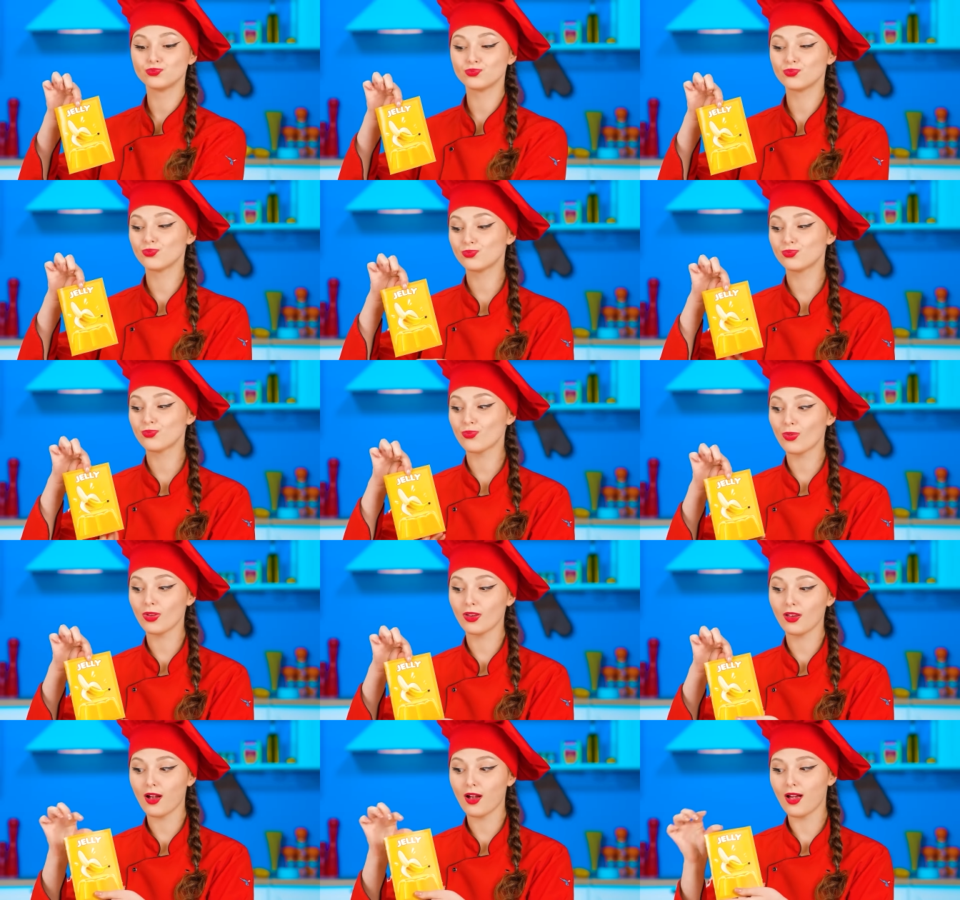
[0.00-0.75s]

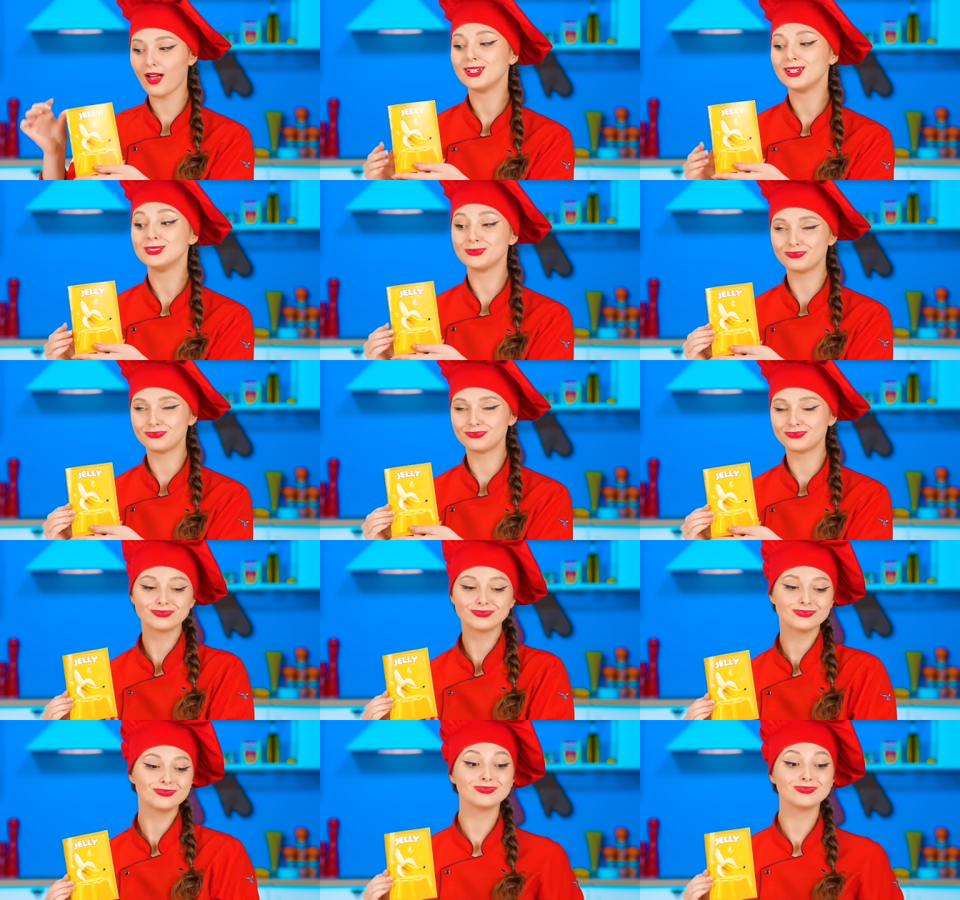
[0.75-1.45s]
Jelly with banana is